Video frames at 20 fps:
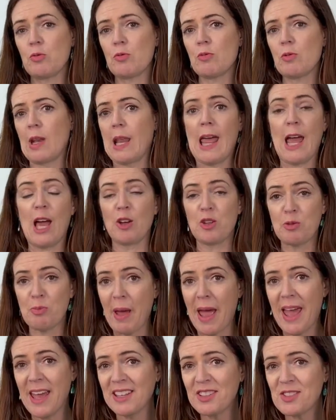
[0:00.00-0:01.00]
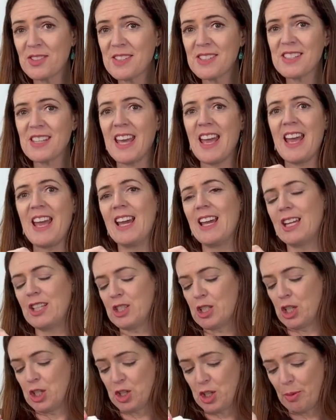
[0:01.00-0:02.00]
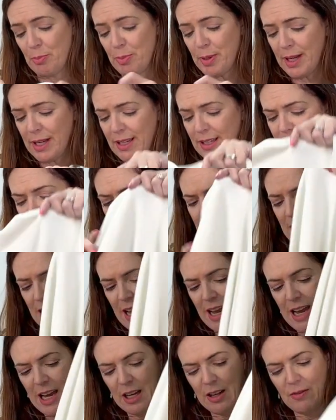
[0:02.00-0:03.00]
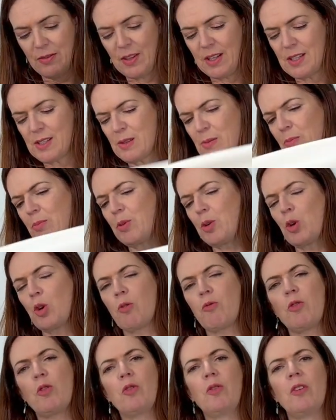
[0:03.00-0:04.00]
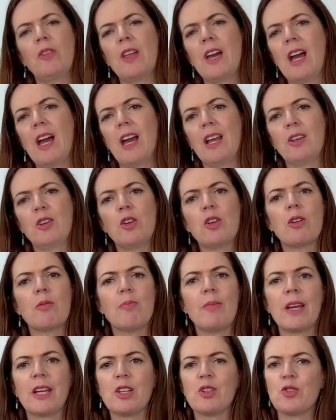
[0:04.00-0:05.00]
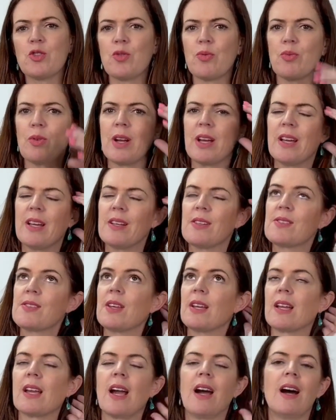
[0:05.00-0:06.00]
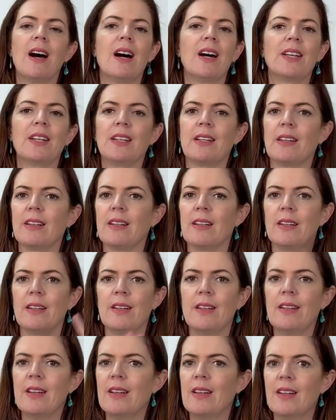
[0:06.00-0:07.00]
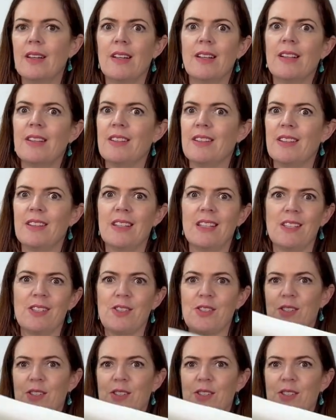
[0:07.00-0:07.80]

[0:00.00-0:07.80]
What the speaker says: lounge pants and a jumper out of this. Beautiful for that. You could make a dress, a cardigan. It's